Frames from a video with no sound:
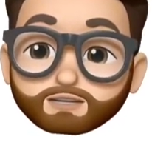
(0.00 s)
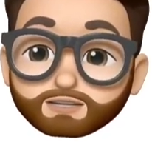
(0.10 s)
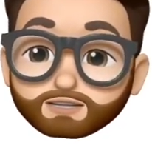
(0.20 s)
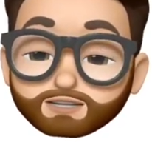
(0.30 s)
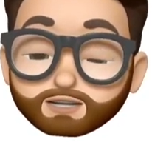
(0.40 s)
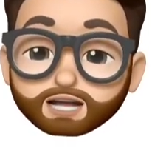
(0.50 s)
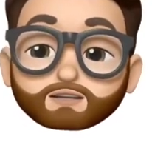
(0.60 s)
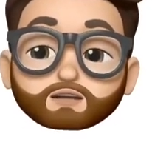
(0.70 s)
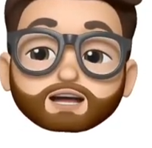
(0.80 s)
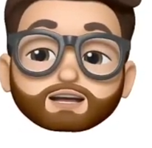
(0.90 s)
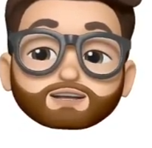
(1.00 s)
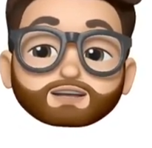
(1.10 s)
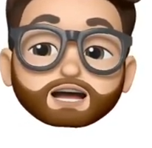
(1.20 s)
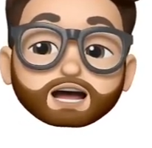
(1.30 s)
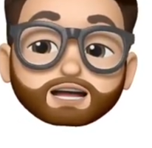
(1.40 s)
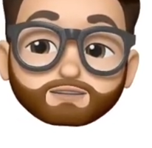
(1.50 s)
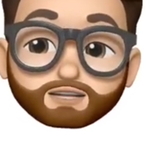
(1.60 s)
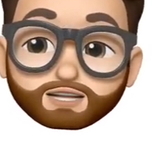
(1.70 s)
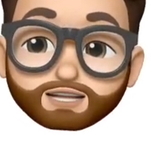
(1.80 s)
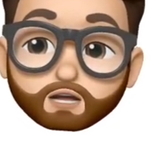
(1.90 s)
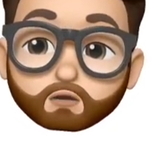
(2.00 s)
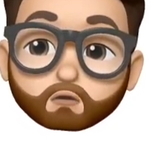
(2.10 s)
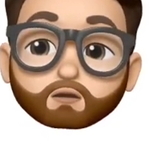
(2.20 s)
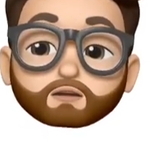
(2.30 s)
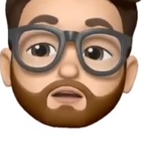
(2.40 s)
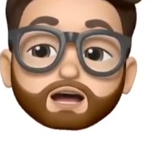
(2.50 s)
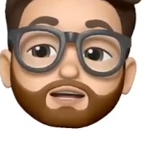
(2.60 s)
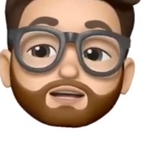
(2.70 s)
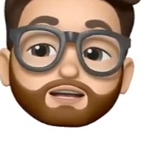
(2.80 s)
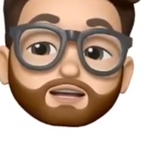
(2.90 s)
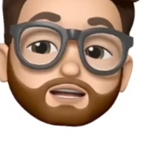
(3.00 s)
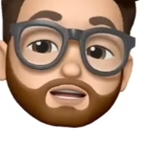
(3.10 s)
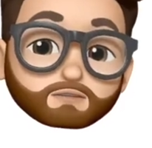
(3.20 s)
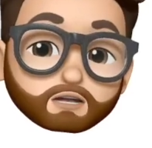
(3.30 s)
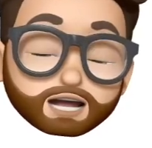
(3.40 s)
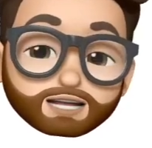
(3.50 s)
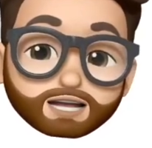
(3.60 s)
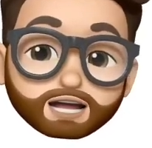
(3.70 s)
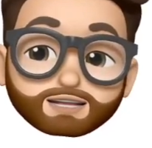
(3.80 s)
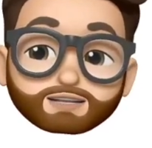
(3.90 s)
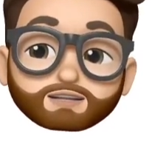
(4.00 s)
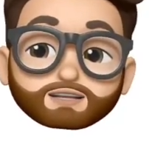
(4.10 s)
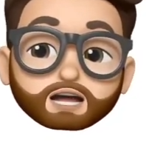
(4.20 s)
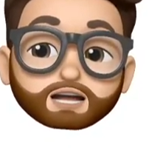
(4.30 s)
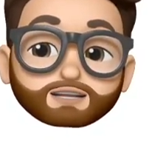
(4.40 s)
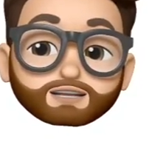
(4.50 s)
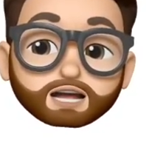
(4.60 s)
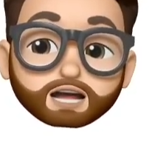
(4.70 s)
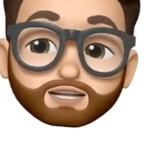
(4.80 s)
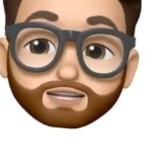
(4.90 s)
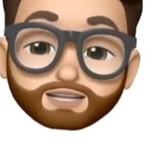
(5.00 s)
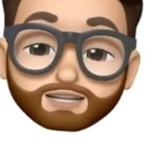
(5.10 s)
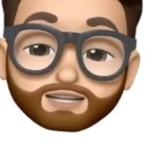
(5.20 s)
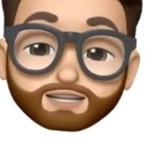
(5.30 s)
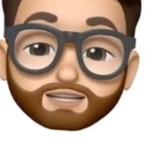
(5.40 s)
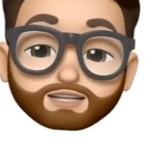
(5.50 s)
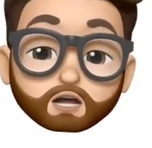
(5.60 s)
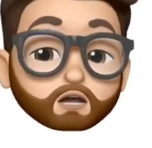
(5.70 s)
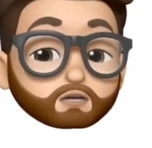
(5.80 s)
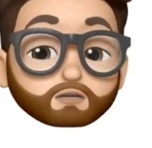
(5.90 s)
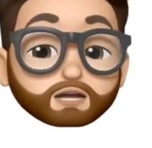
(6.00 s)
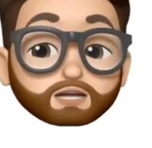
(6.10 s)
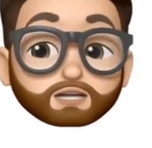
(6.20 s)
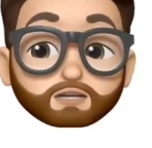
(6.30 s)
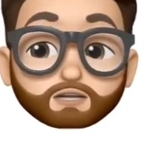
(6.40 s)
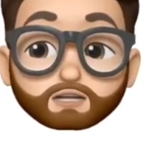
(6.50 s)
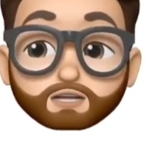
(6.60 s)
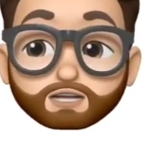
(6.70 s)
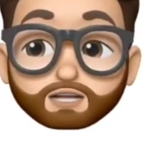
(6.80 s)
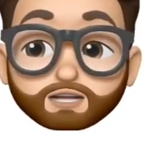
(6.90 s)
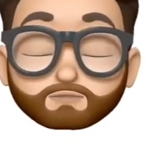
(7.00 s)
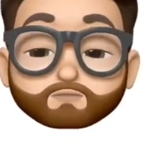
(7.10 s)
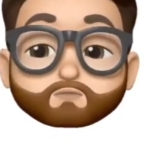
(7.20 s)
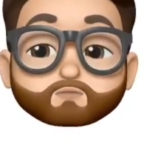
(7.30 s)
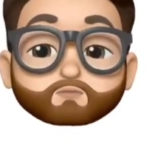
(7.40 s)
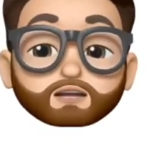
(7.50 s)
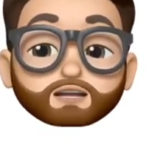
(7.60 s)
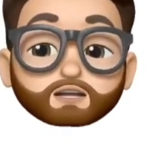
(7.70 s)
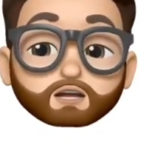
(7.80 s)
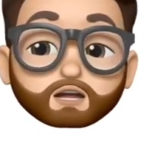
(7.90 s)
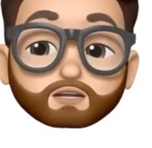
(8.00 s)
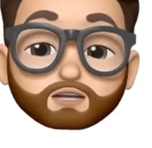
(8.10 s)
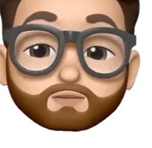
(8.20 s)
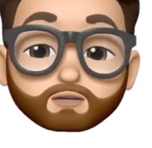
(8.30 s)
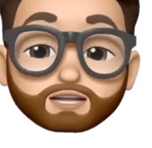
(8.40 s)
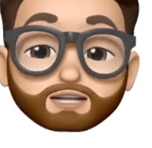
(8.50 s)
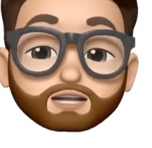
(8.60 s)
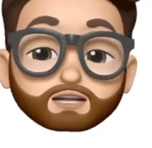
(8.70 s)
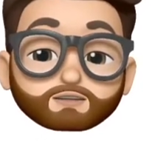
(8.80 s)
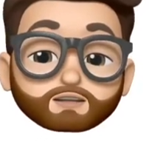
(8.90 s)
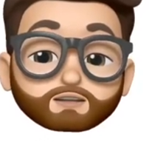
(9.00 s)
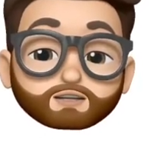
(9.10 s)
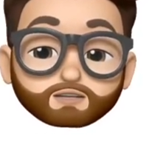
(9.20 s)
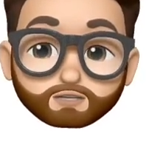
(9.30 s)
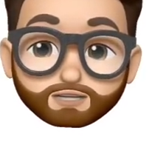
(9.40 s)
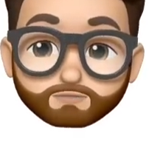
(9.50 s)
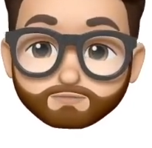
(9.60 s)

so handwriting that I have done, or I can highlight text that is already written on this PDF on the screen.